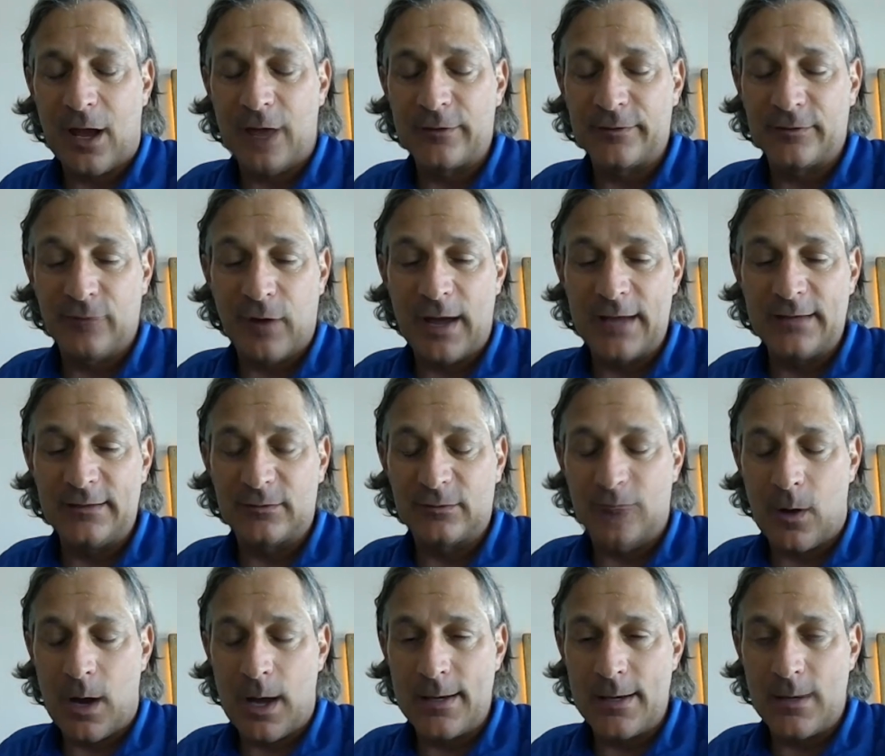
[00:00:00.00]
sound
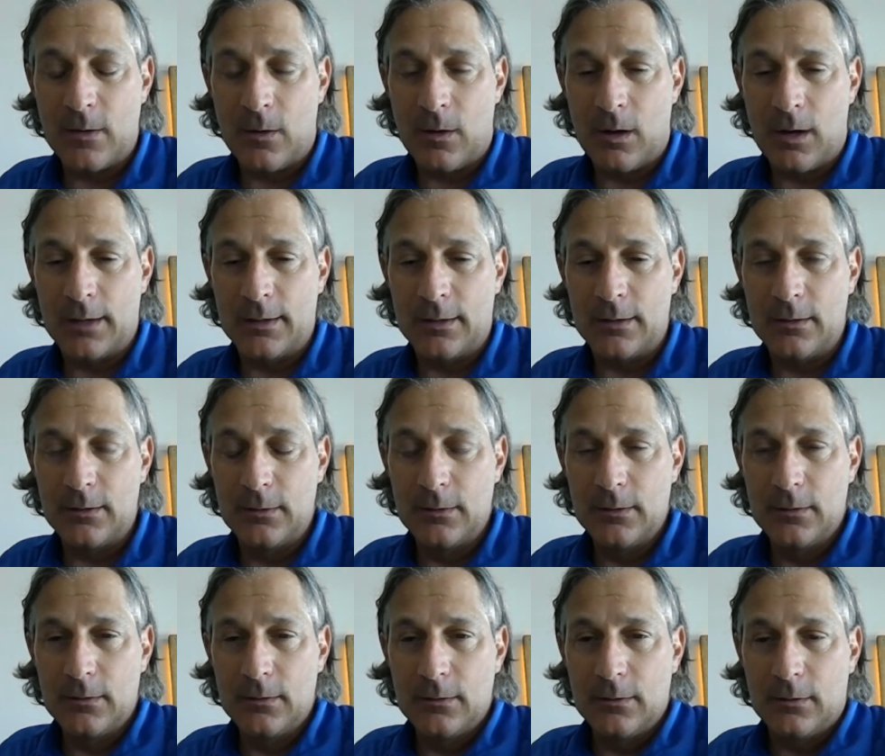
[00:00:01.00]
advice on, on,
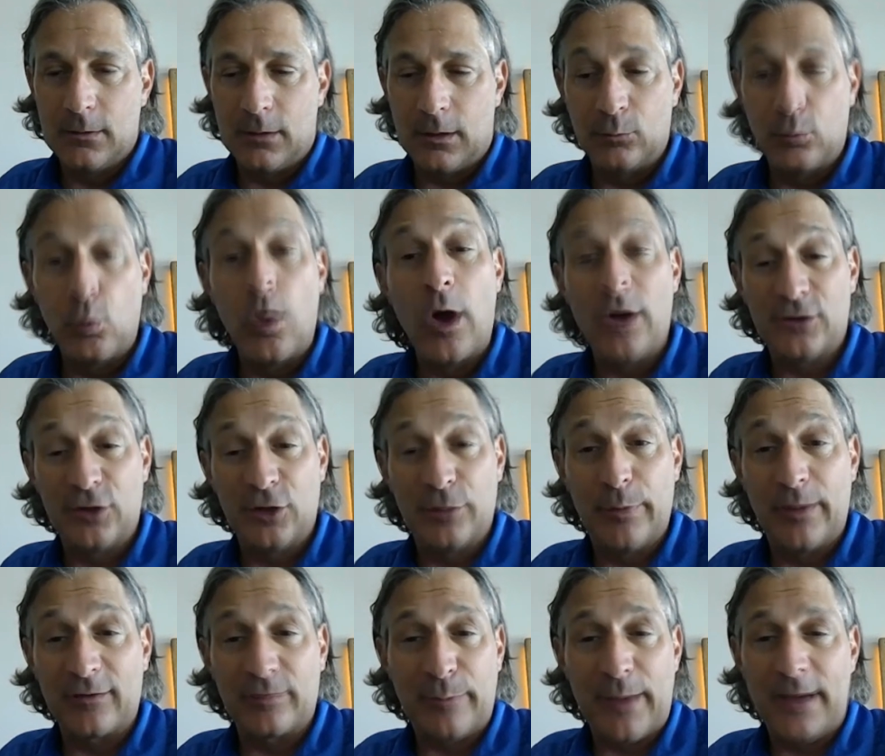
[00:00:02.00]
on
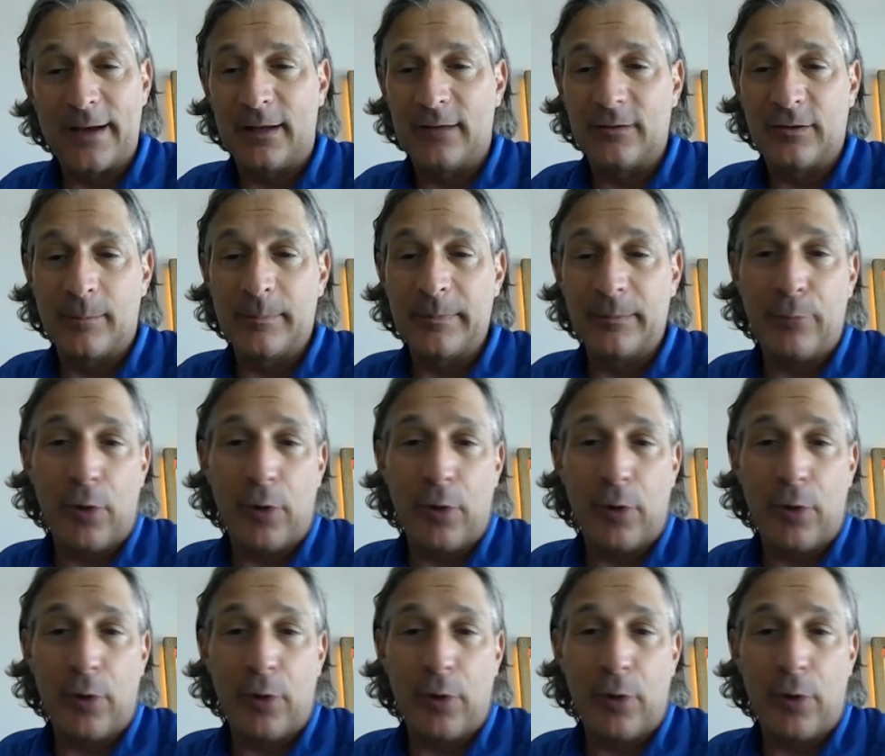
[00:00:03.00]
what your best bet is.